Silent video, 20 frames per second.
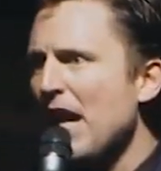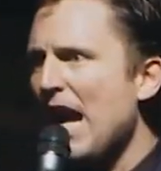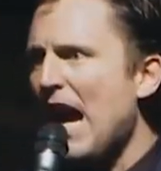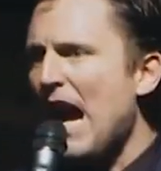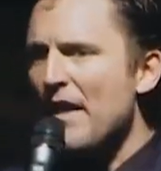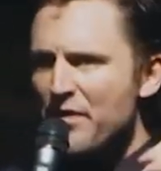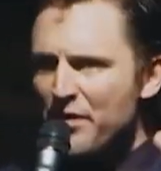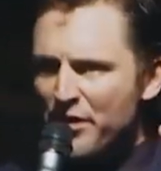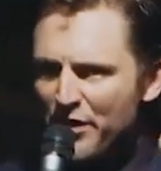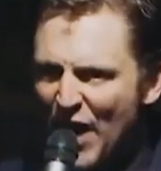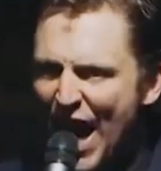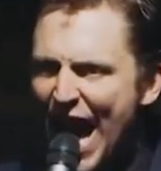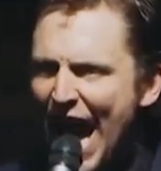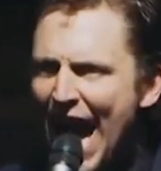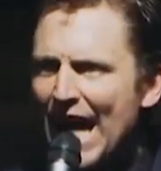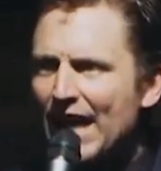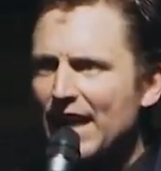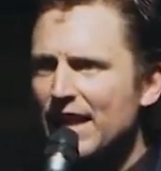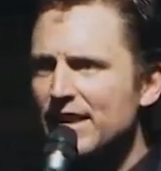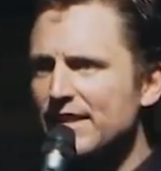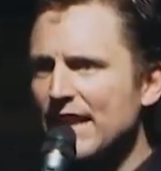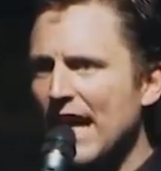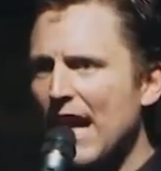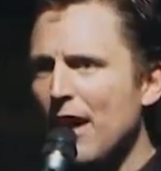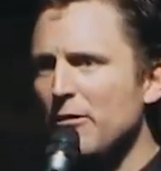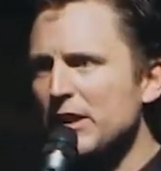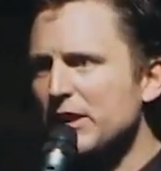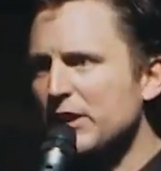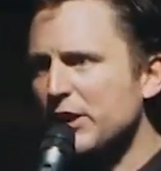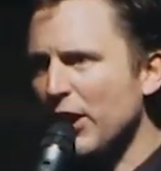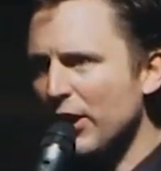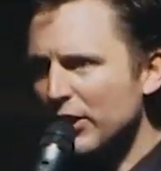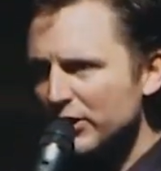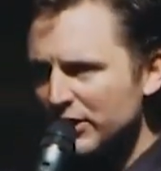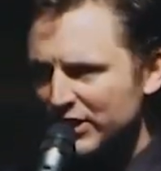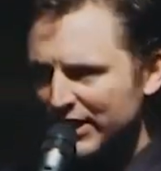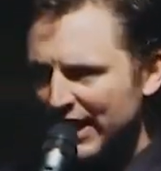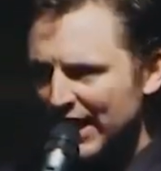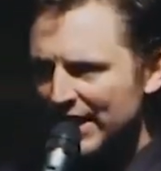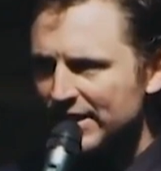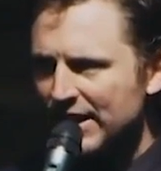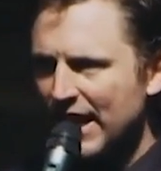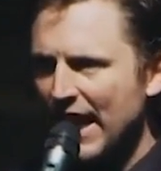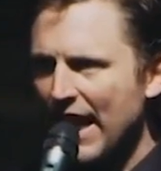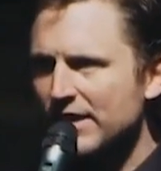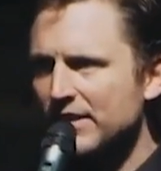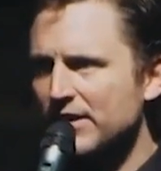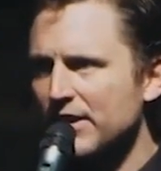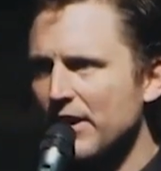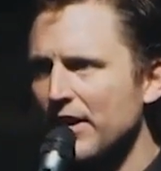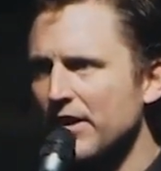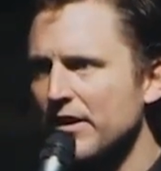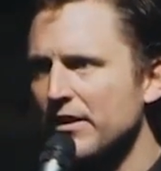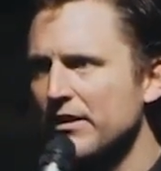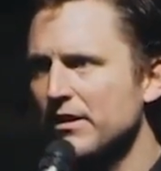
And that is how we cure skin cancer.